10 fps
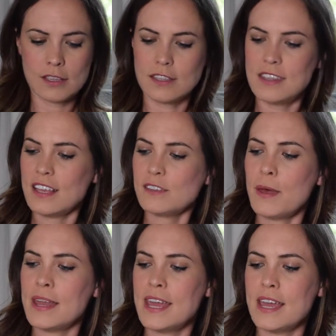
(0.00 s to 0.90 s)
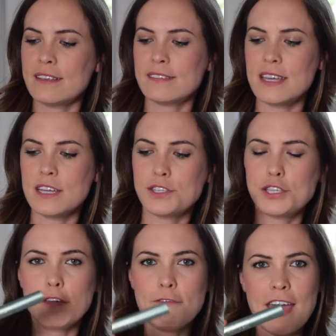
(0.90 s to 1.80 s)
This one is the
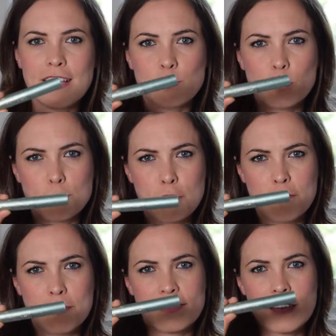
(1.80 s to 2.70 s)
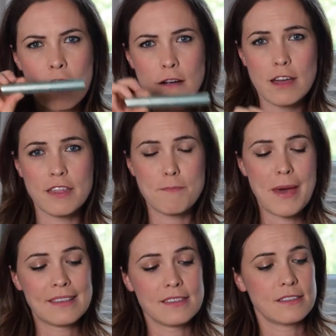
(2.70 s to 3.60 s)
Too Faced Waterproof Mascara, the
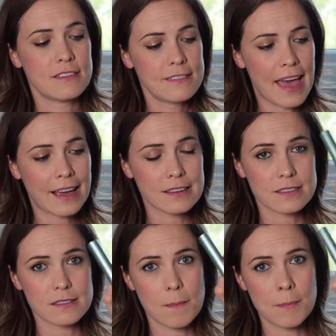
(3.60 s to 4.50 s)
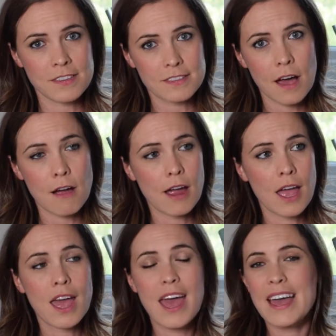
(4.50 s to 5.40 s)
Better Than Sex
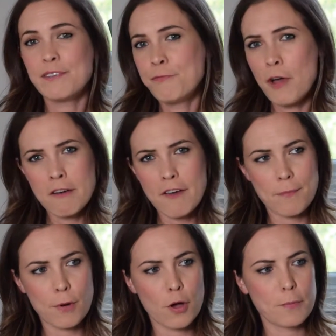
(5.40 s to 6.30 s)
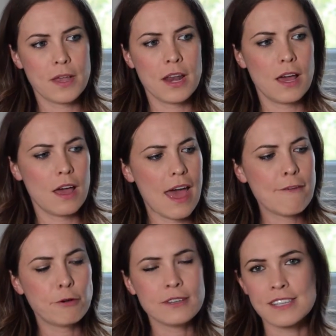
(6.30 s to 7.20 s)
mascara. It's very, very popular.
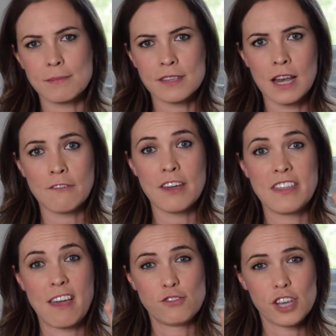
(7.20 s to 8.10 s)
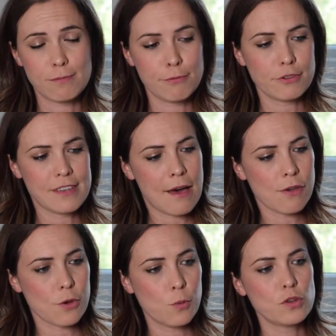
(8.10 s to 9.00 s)
Everyone seems to love it, and they've just brought
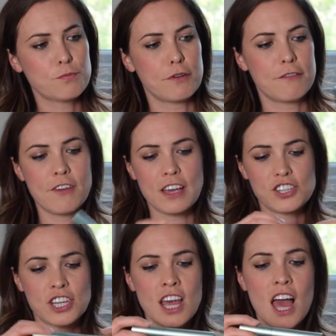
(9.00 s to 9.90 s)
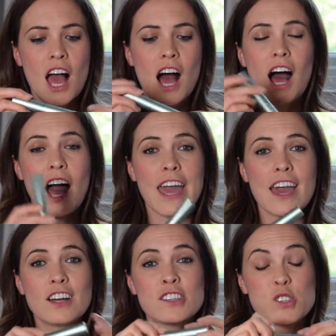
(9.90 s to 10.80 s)
out the waterproof version.
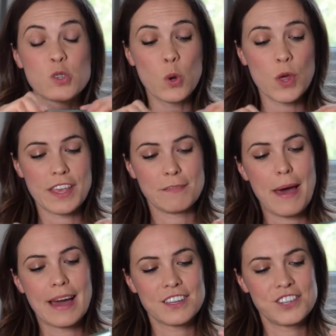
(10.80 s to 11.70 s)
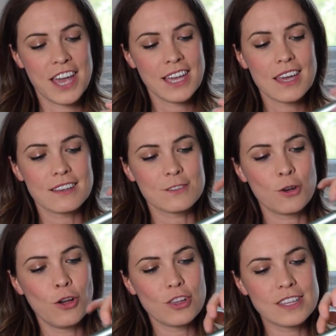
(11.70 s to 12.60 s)
I adore this packaging. It's
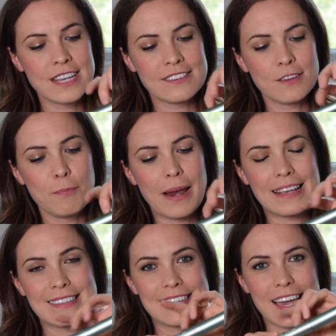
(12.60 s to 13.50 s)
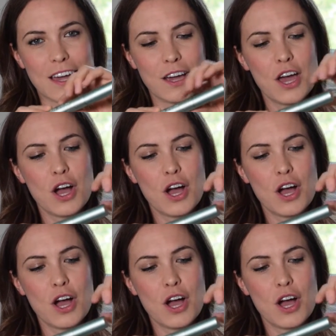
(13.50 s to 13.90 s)
got little plastic